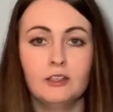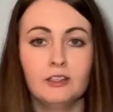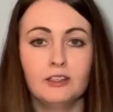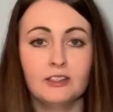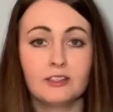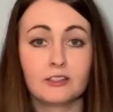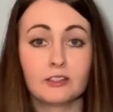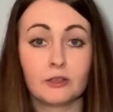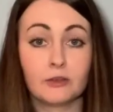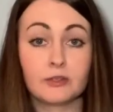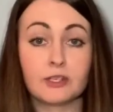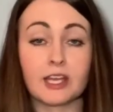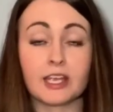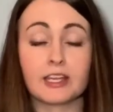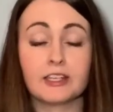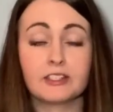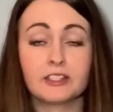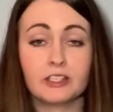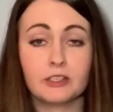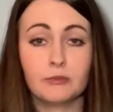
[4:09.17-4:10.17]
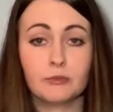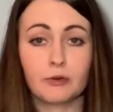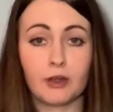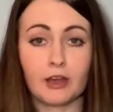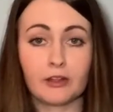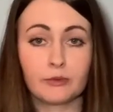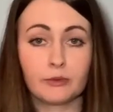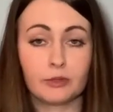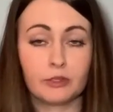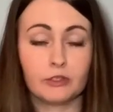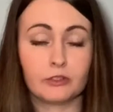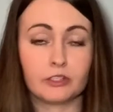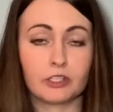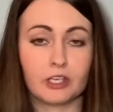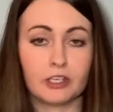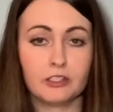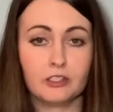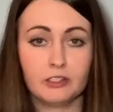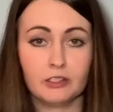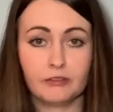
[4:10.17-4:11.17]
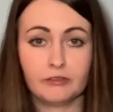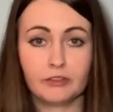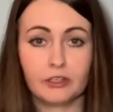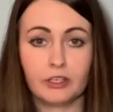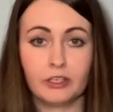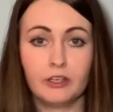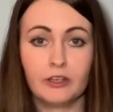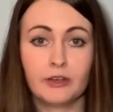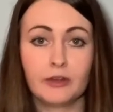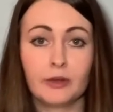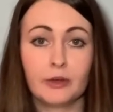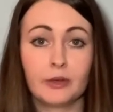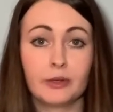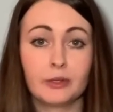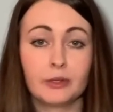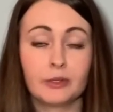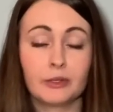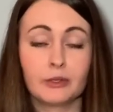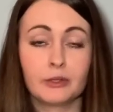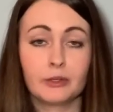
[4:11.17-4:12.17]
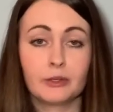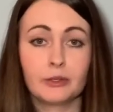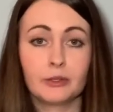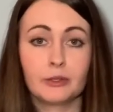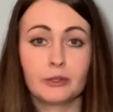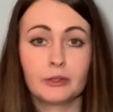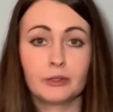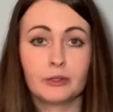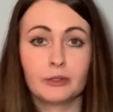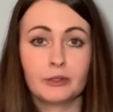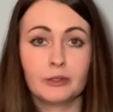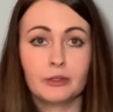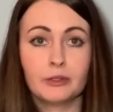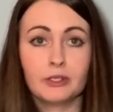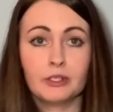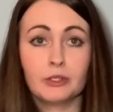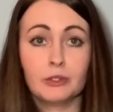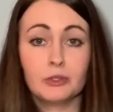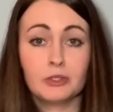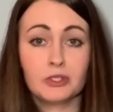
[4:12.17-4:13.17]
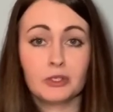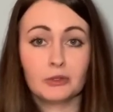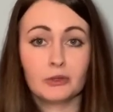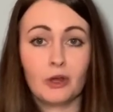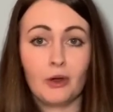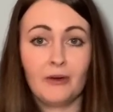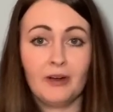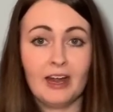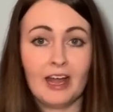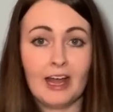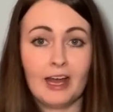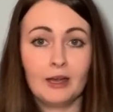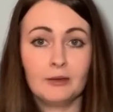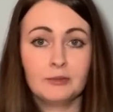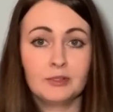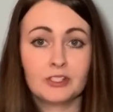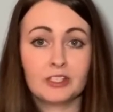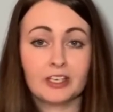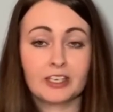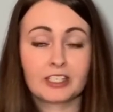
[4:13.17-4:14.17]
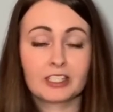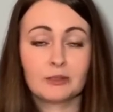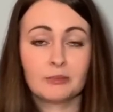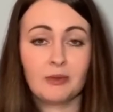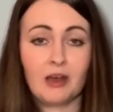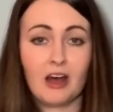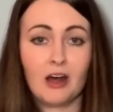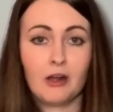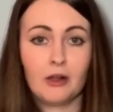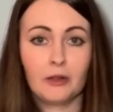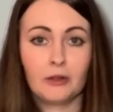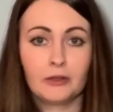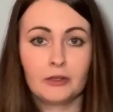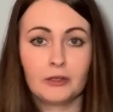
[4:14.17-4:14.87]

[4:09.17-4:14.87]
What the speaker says: So take a deep breath with your chest lifted. Use your lower abs to expel.